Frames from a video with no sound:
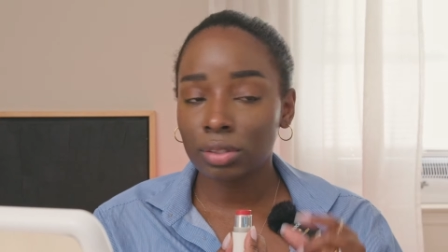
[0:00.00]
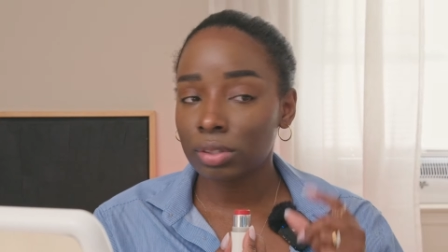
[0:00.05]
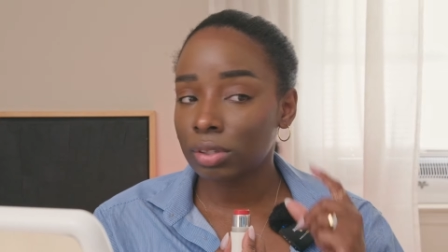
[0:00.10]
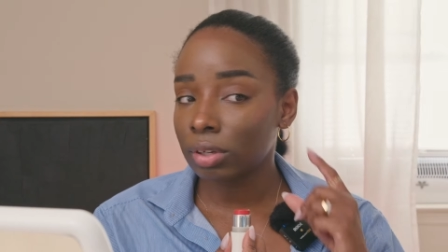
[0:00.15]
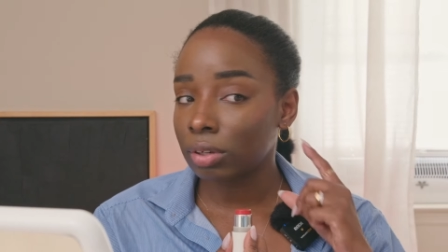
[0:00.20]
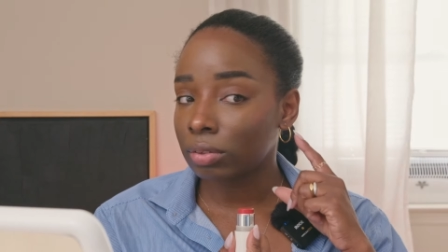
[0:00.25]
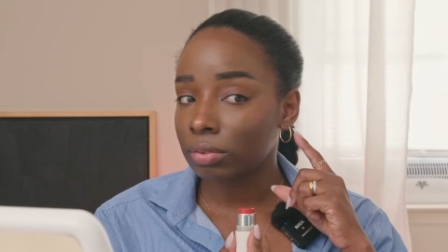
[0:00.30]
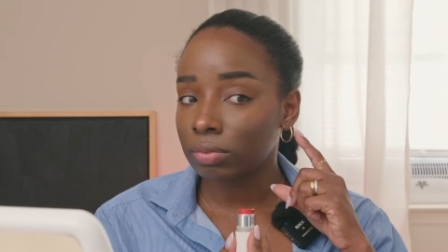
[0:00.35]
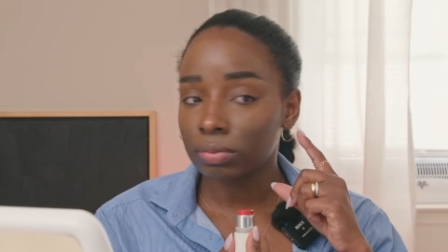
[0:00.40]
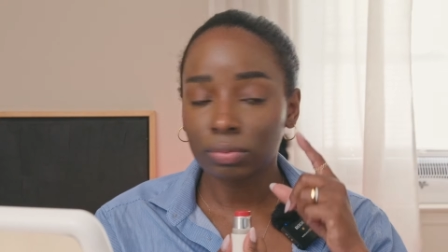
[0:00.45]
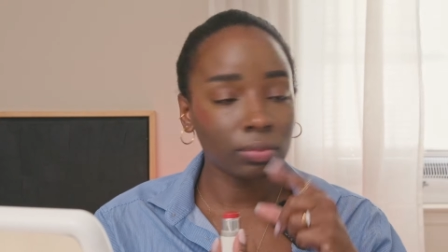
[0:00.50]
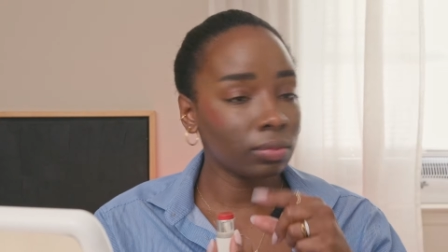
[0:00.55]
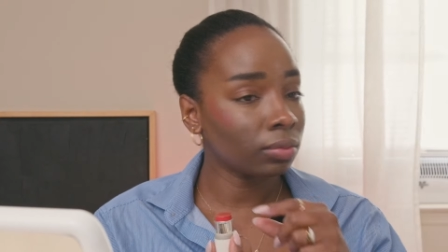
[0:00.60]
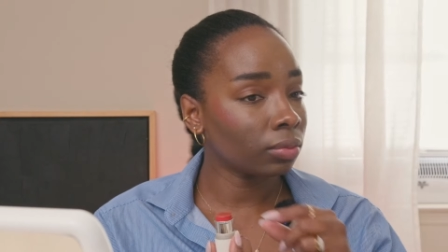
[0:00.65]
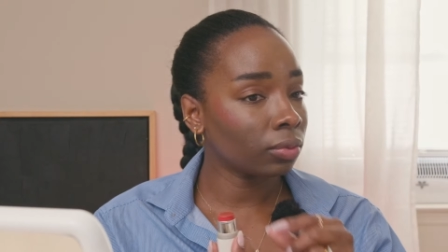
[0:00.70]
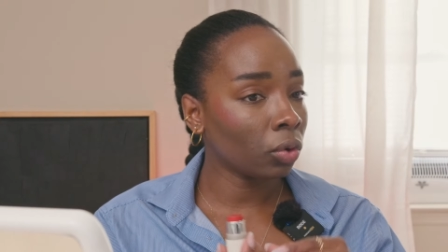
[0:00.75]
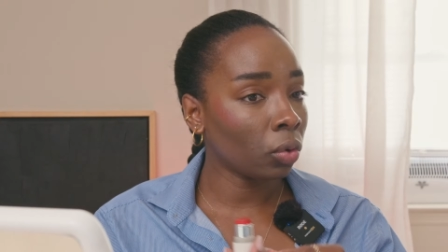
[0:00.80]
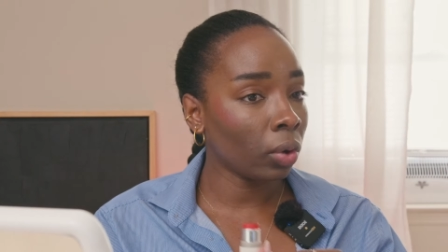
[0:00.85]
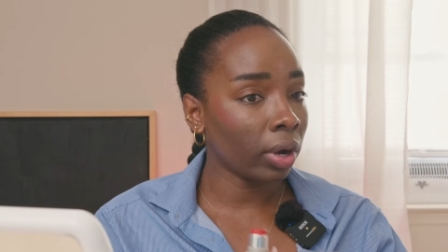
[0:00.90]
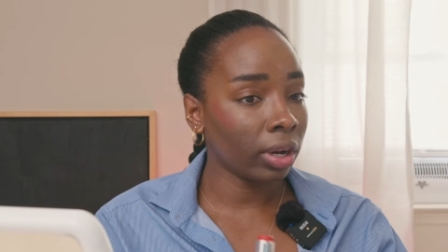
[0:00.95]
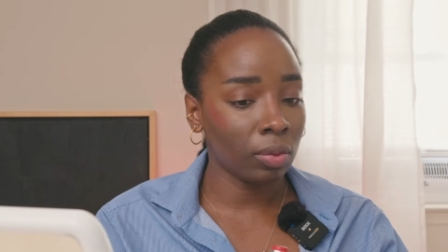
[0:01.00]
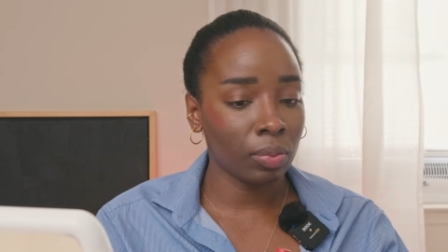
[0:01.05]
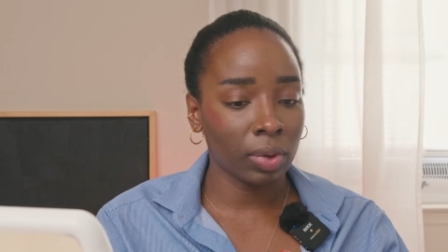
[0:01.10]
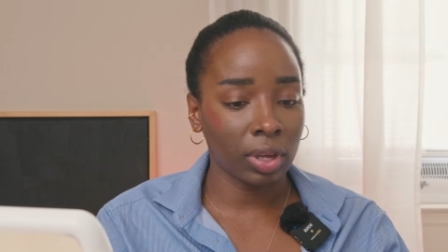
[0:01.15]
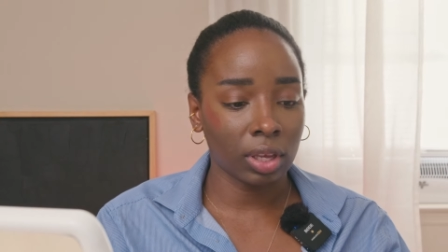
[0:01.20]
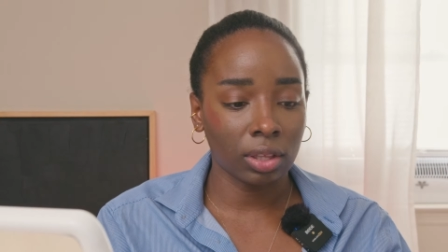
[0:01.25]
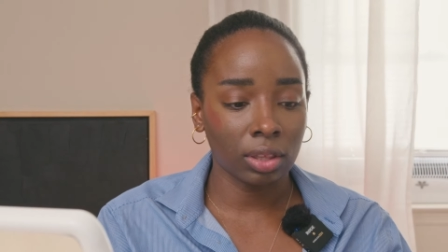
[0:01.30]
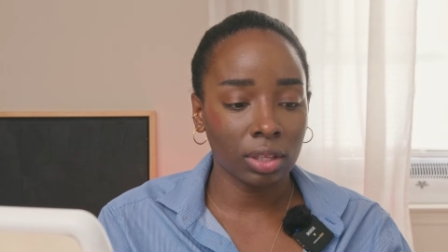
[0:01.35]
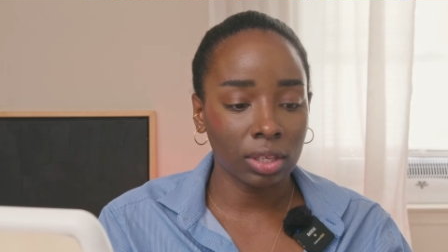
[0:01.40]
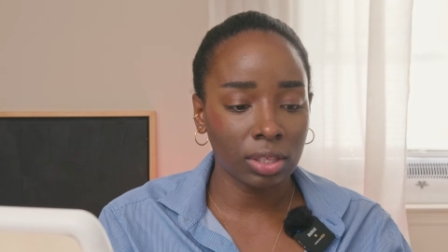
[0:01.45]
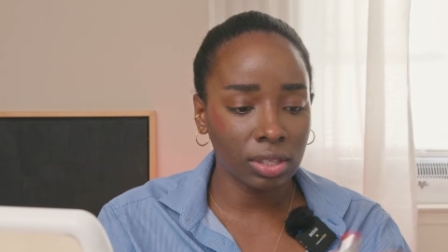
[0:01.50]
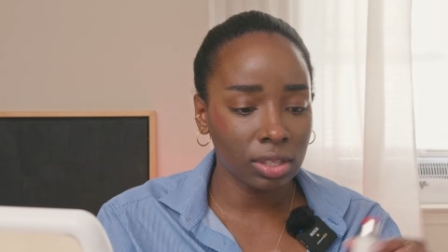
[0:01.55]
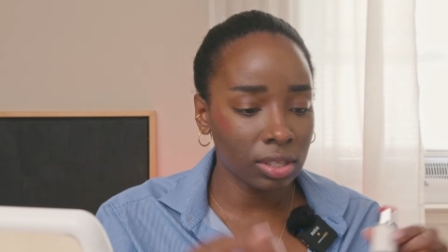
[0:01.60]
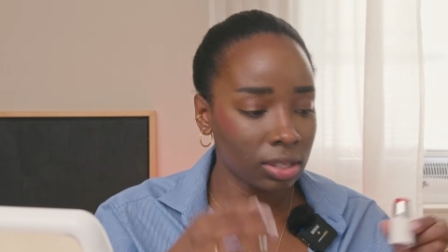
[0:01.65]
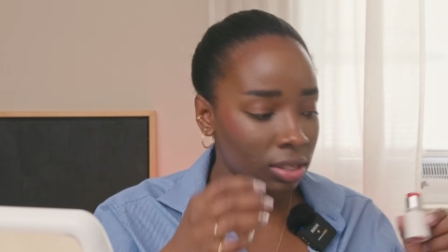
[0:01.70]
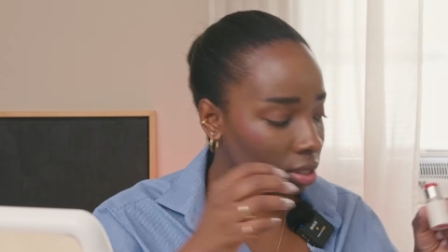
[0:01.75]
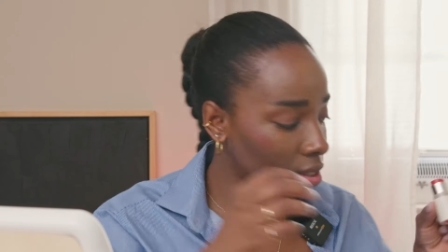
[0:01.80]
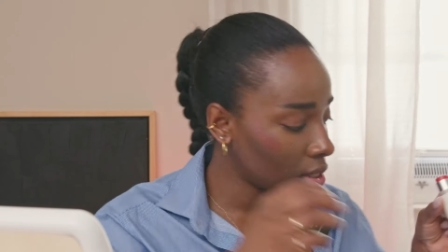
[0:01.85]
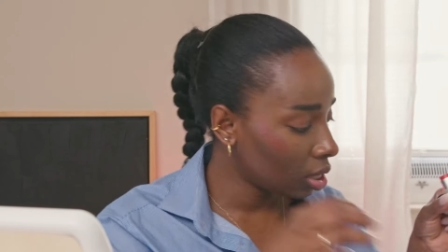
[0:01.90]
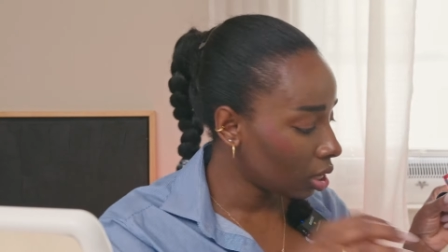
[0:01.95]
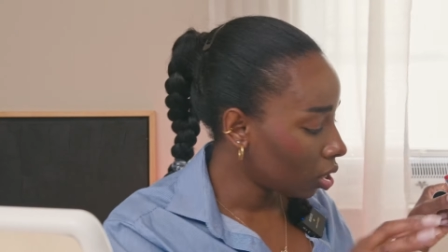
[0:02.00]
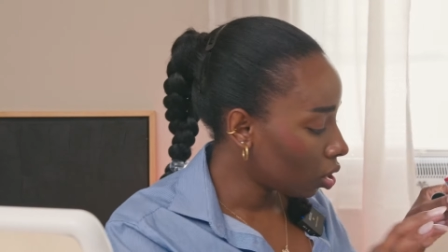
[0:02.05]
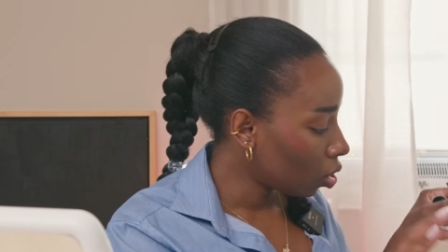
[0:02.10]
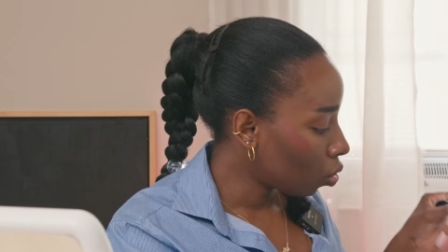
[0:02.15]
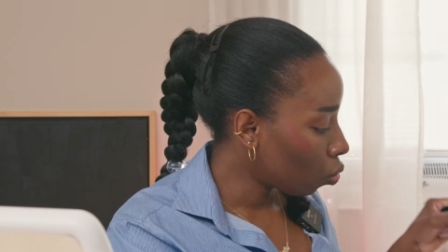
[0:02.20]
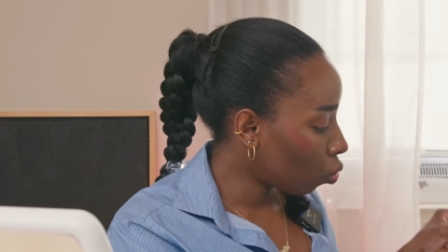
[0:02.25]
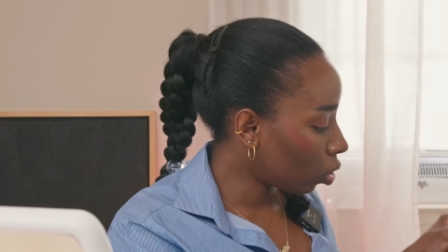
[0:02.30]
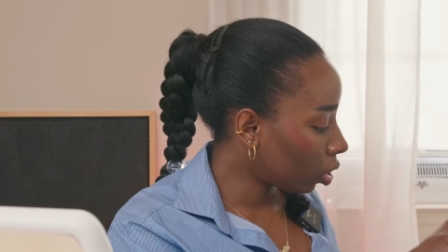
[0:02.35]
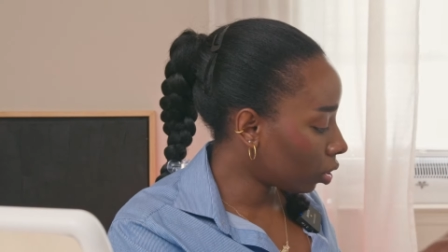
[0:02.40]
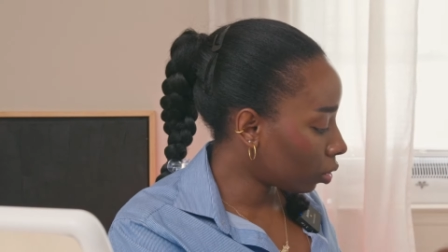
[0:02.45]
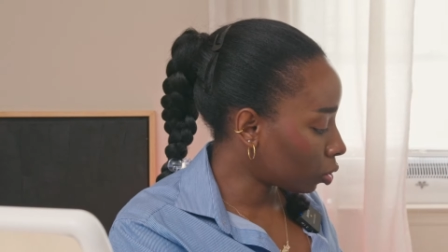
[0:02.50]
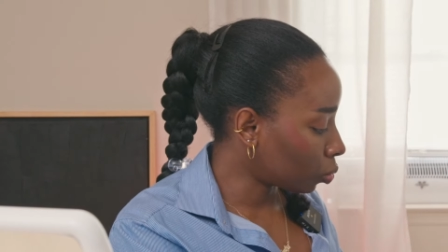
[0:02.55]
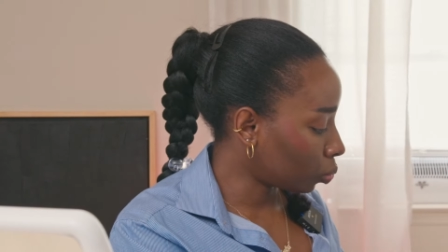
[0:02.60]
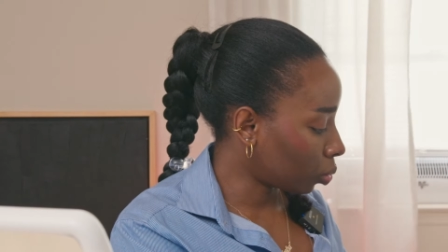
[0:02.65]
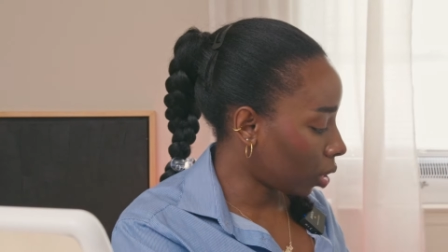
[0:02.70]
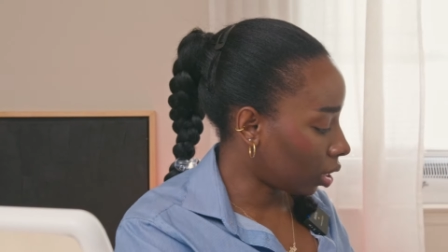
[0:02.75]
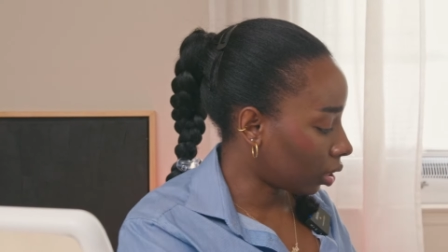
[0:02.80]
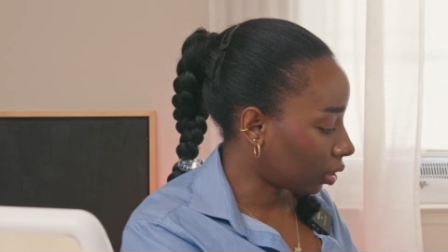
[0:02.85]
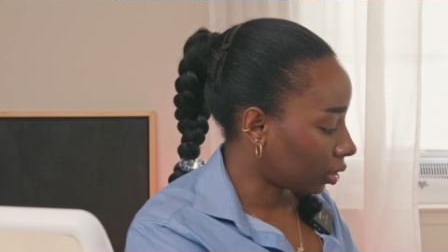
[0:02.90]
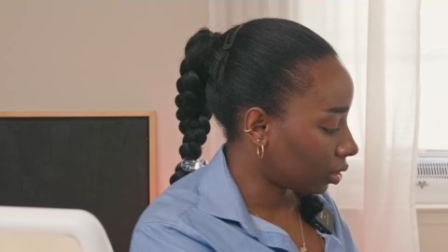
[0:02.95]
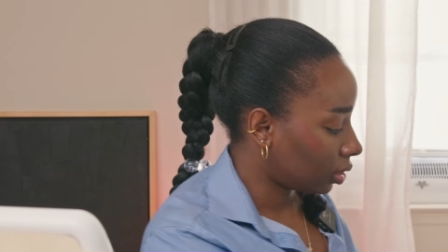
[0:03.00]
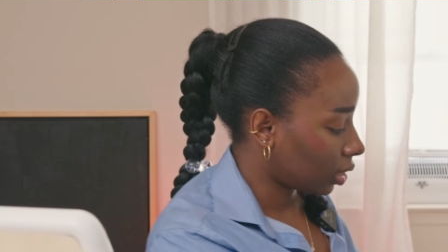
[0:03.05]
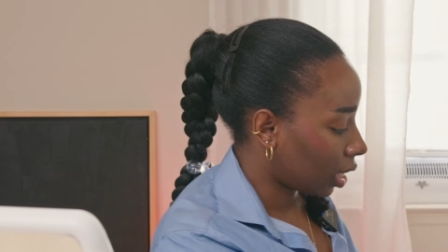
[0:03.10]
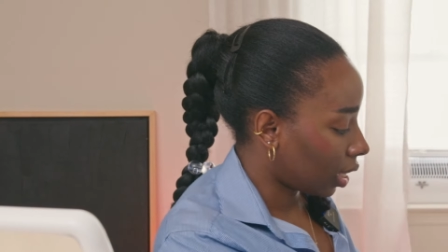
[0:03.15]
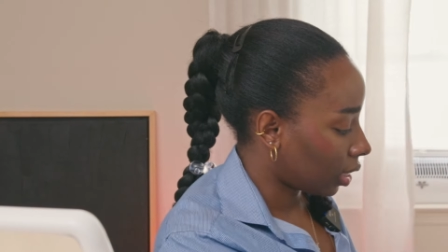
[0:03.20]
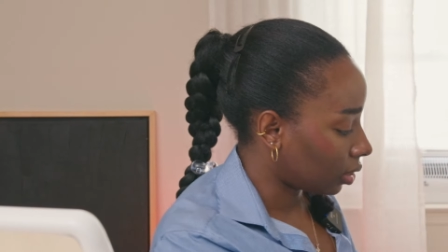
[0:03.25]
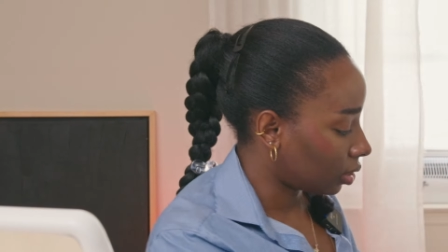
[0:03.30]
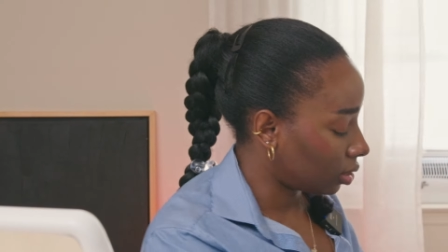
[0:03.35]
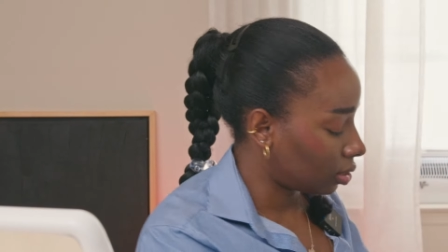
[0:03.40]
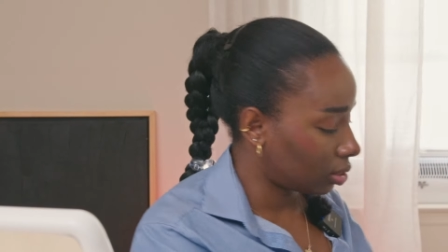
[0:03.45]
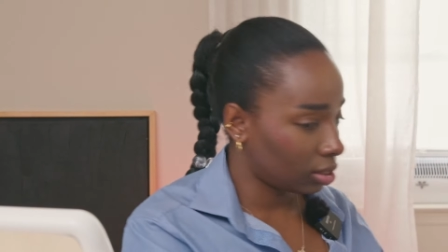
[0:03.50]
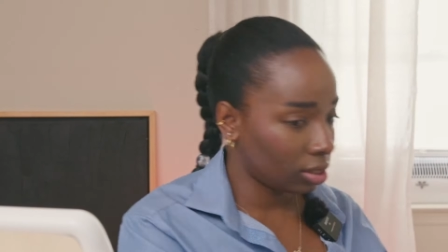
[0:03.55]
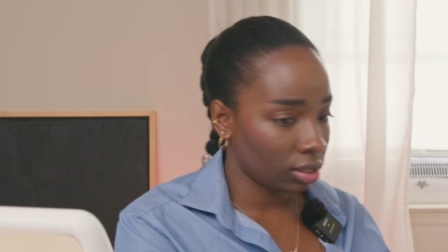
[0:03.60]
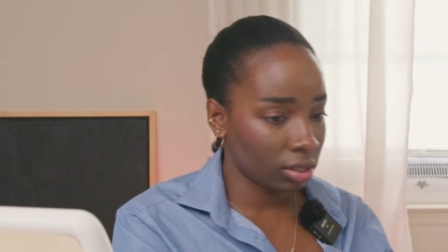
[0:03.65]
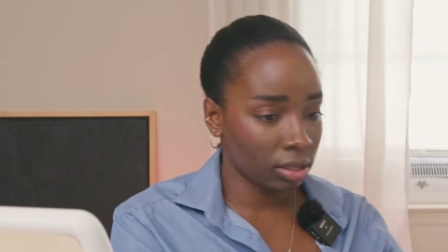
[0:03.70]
So quite a bit. This is one of those products that's